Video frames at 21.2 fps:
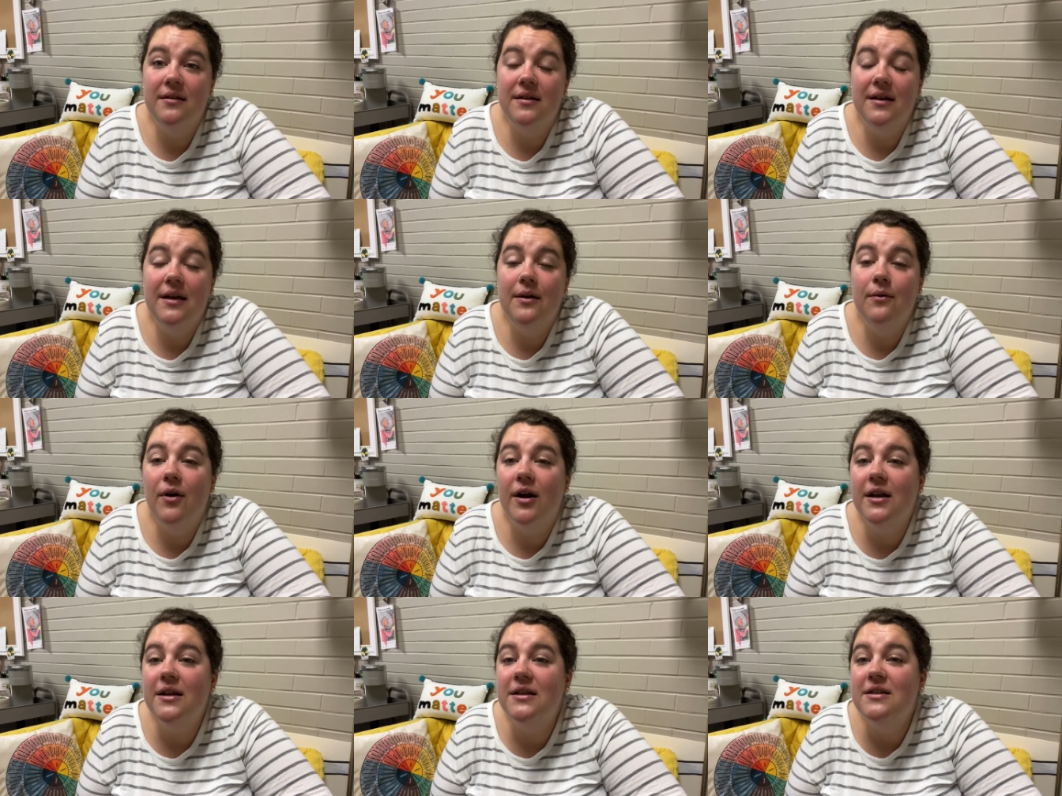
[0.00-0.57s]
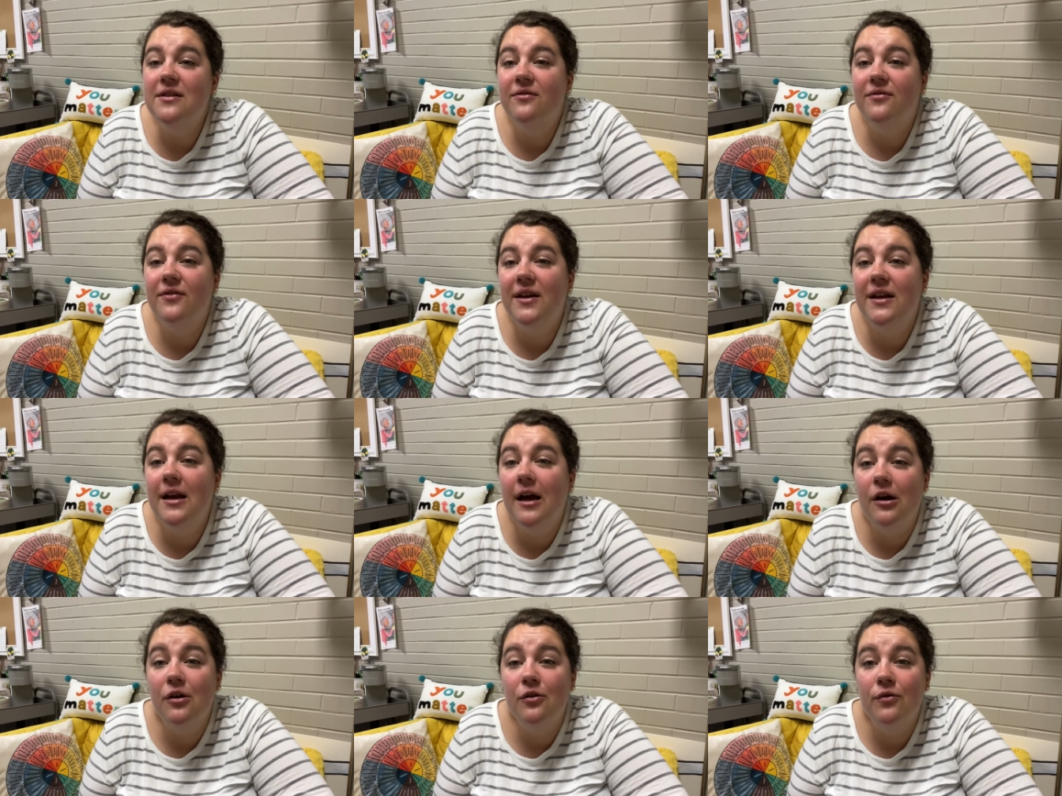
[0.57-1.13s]
He wanted to feed
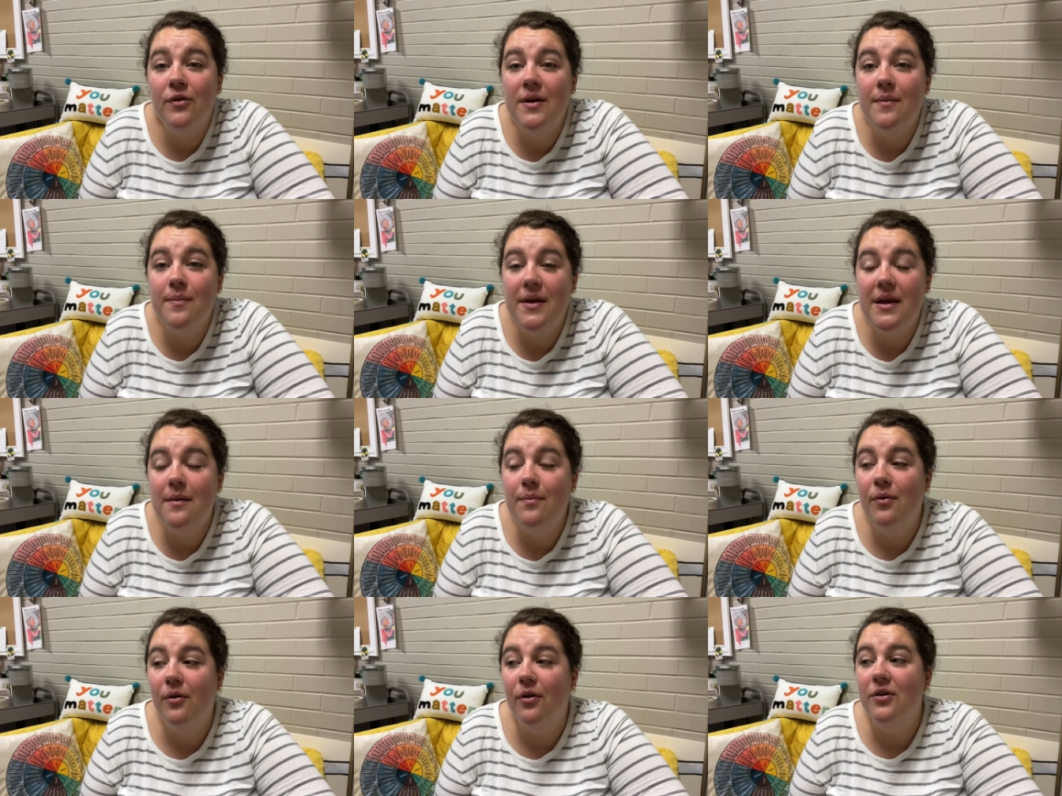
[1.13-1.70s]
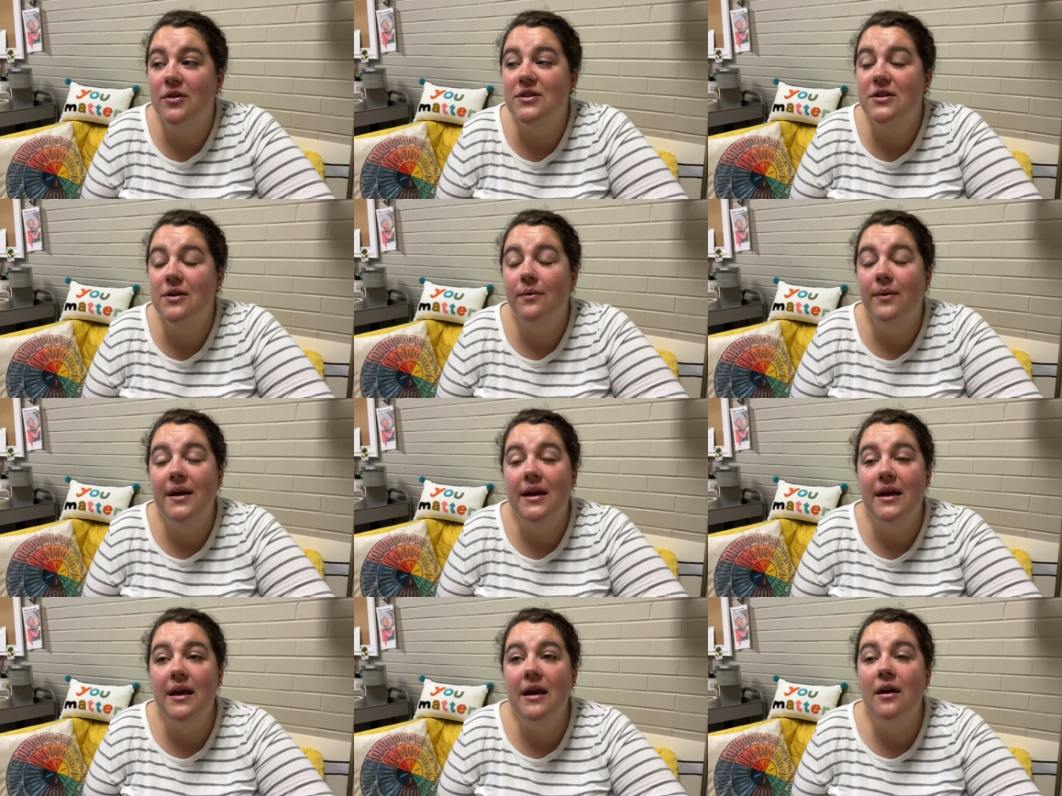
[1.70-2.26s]
hungry people. And so
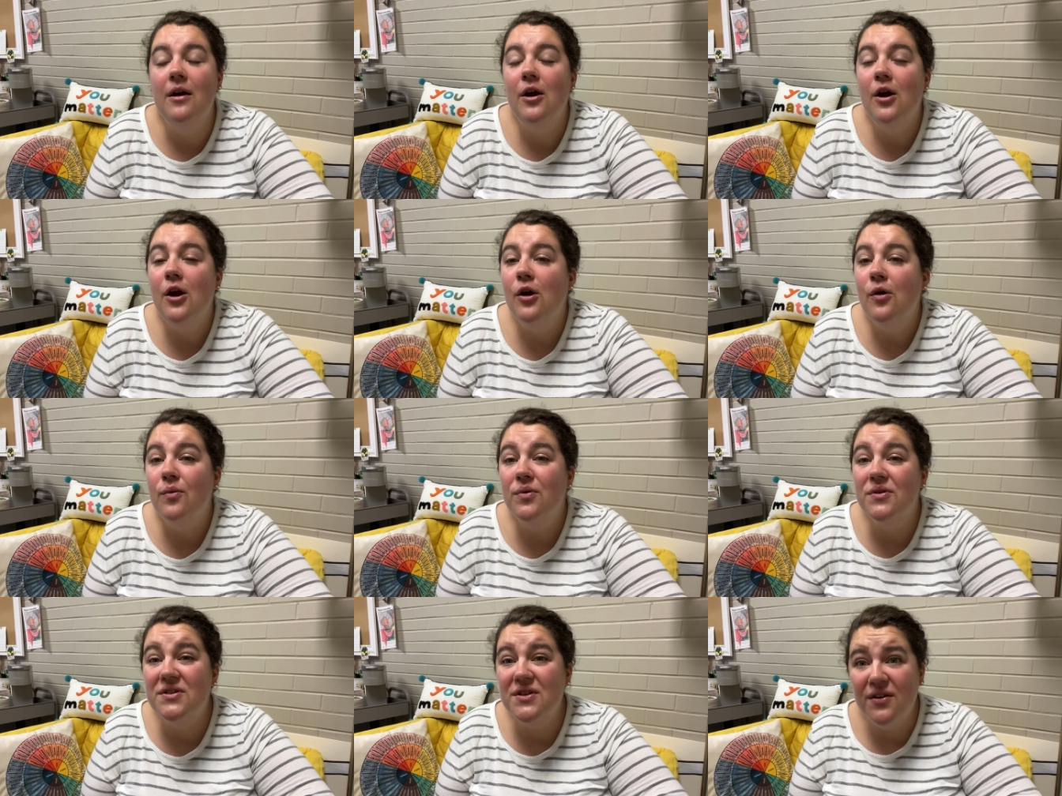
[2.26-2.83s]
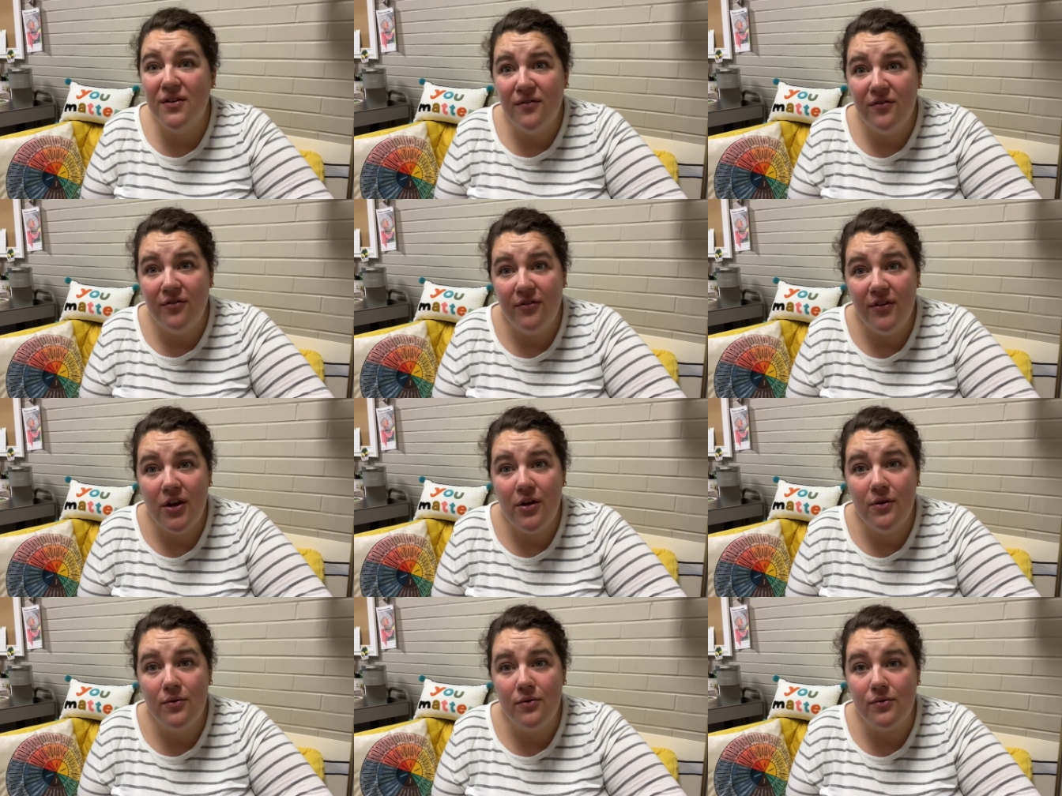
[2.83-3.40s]
he was
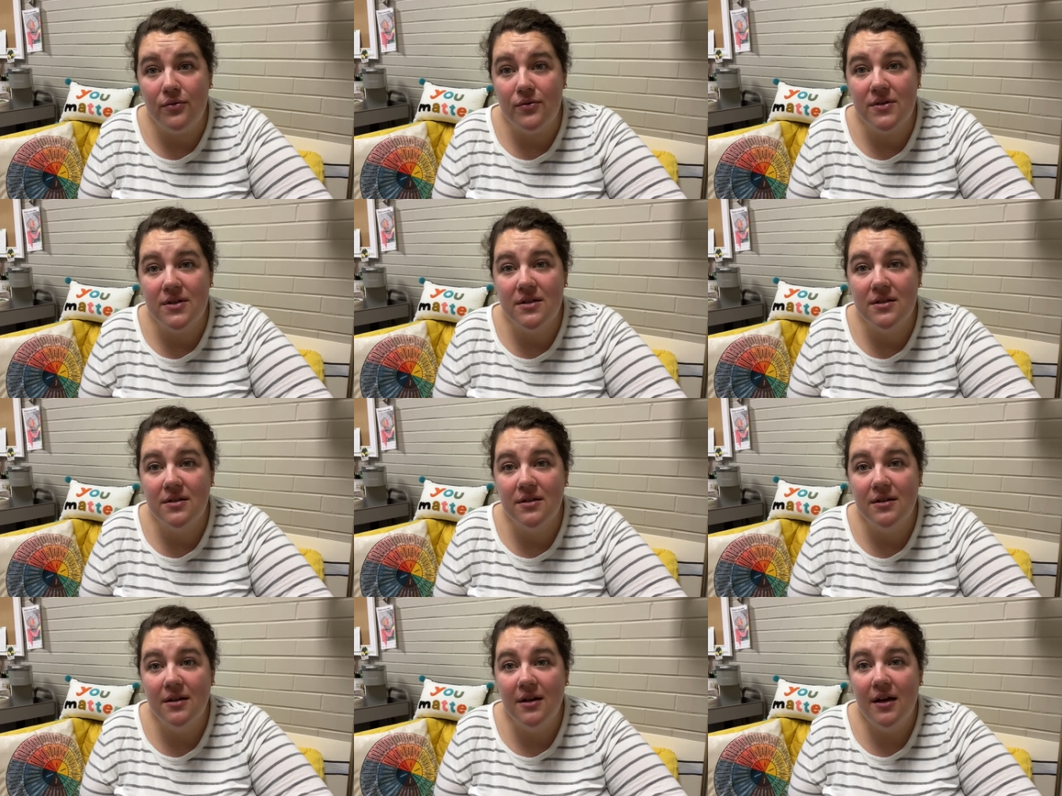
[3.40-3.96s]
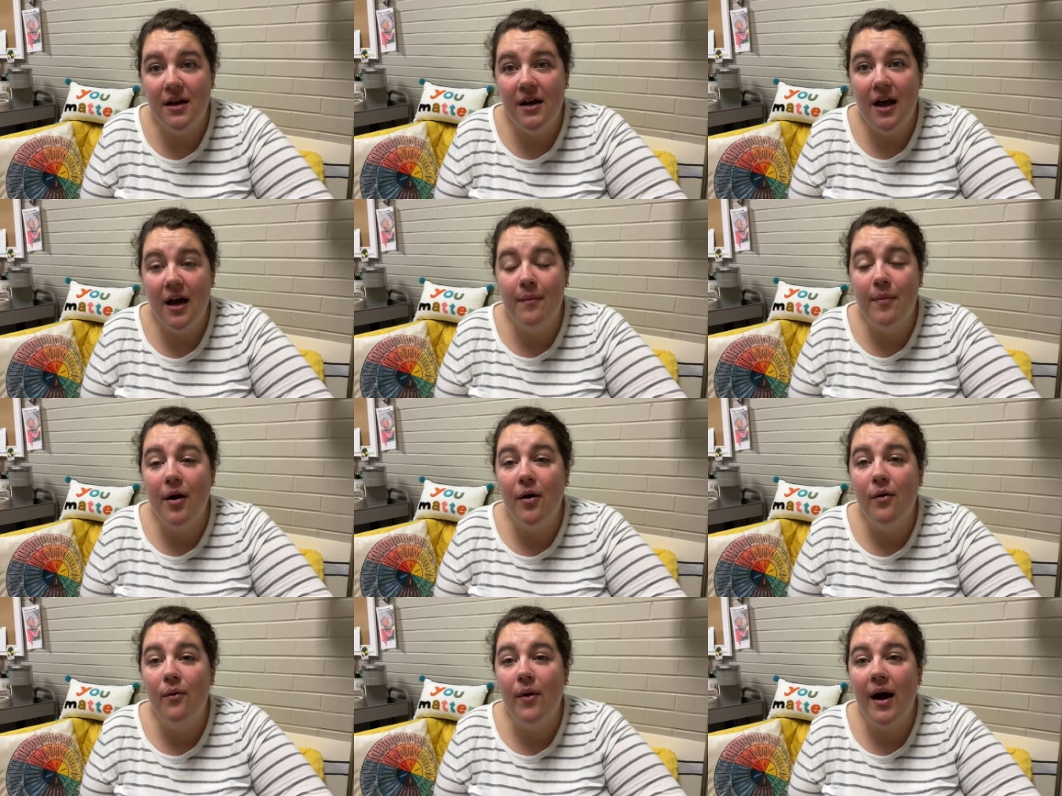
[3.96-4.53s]
confused
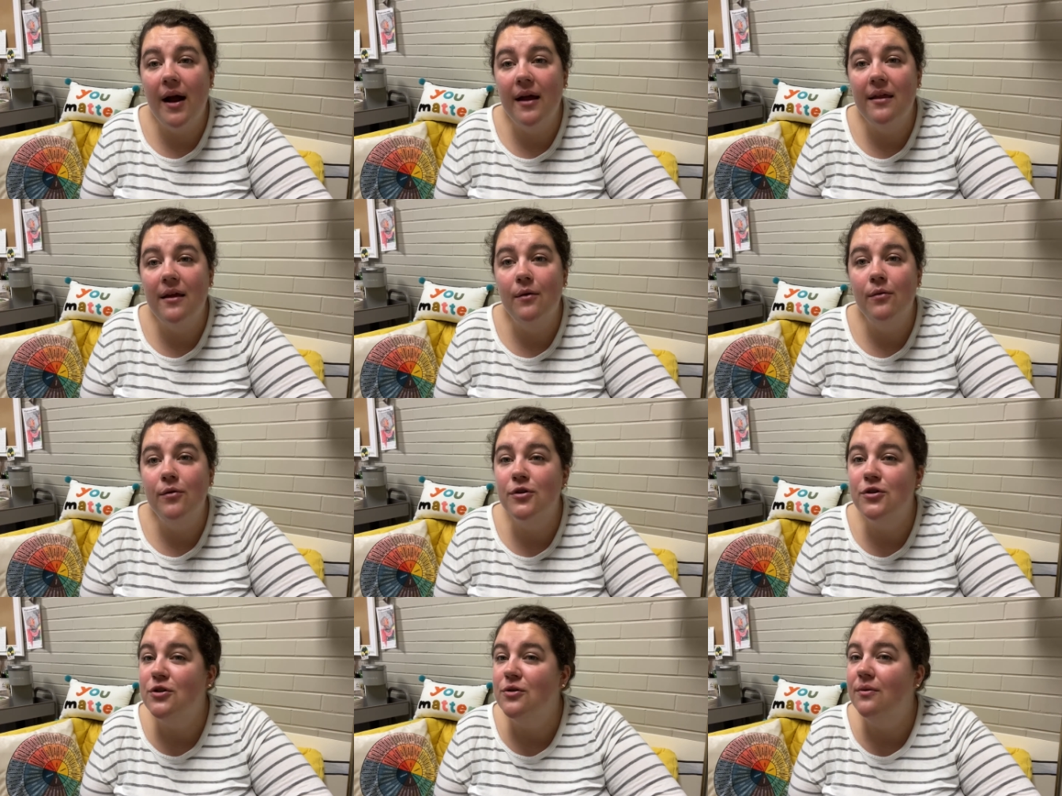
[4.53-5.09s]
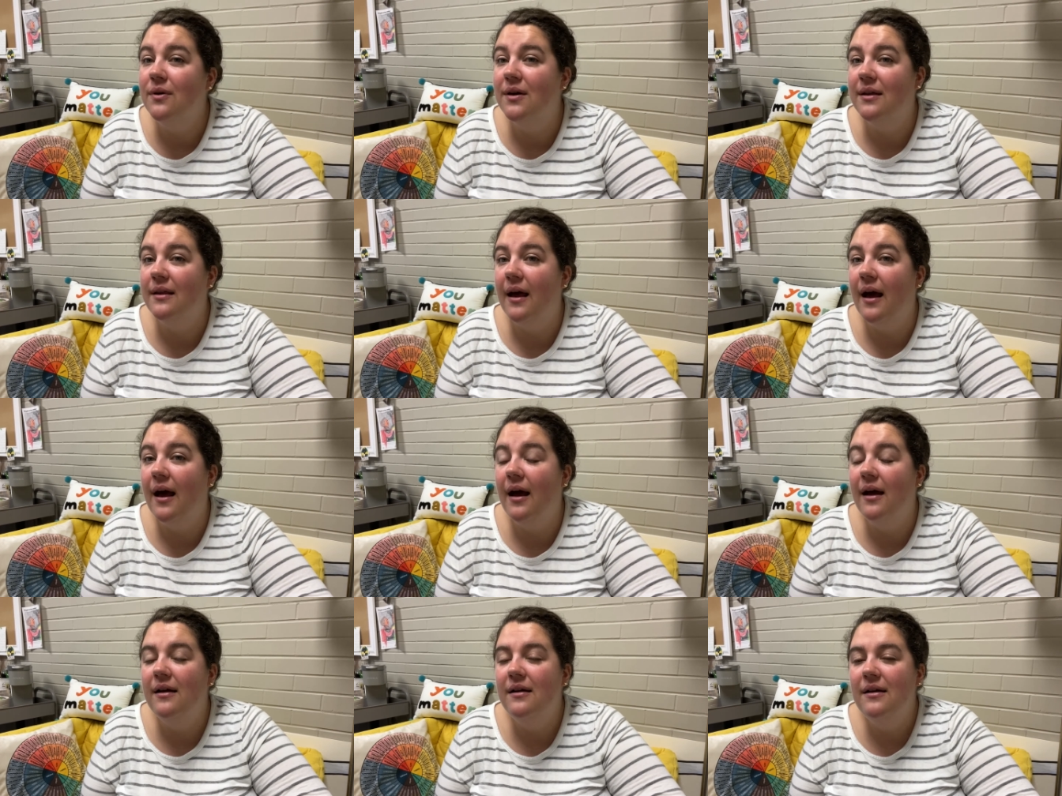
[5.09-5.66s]
about why they were doing
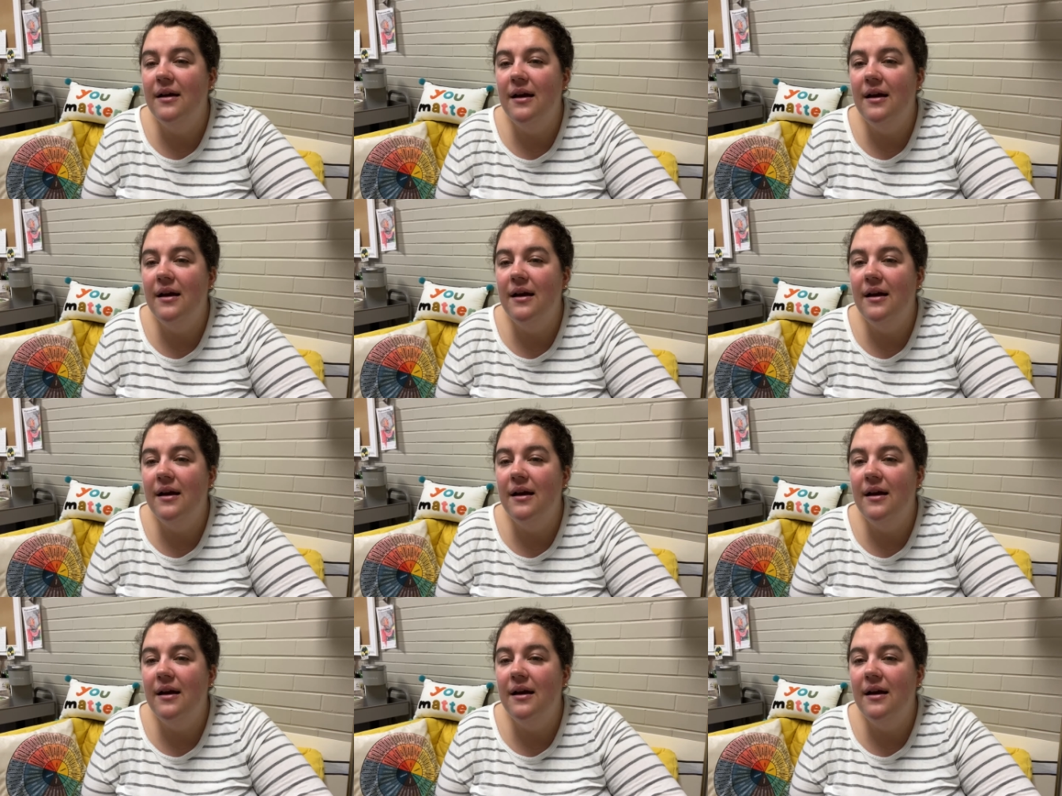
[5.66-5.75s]
that.